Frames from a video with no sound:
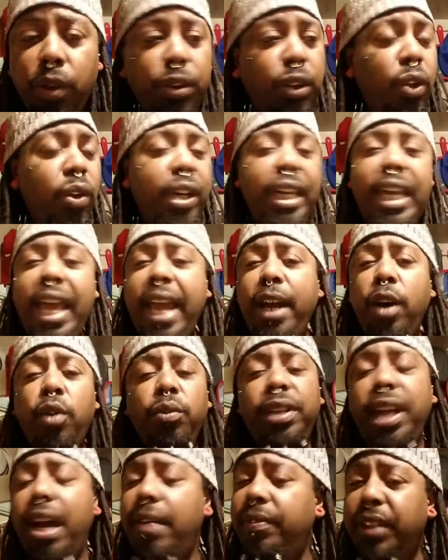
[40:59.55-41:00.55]
So he ain't going to
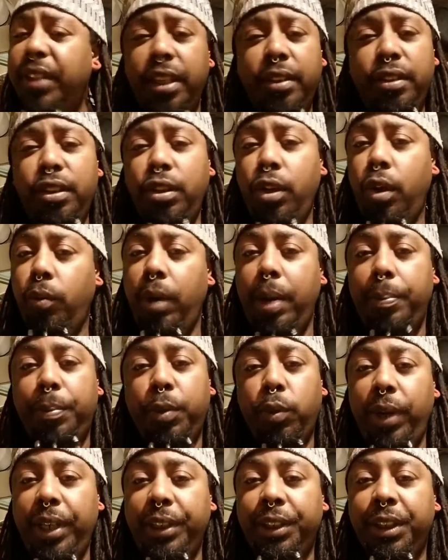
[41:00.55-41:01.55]
never give you no
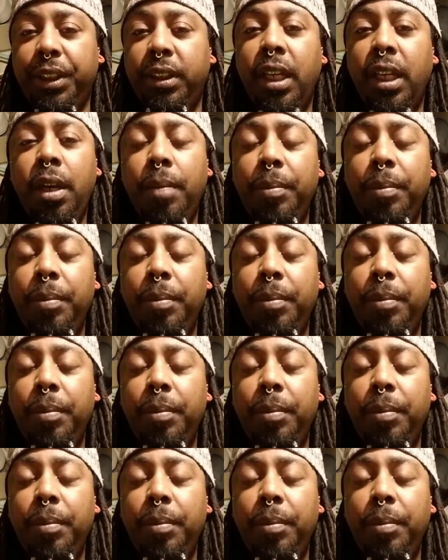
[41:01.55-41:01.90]
reparations.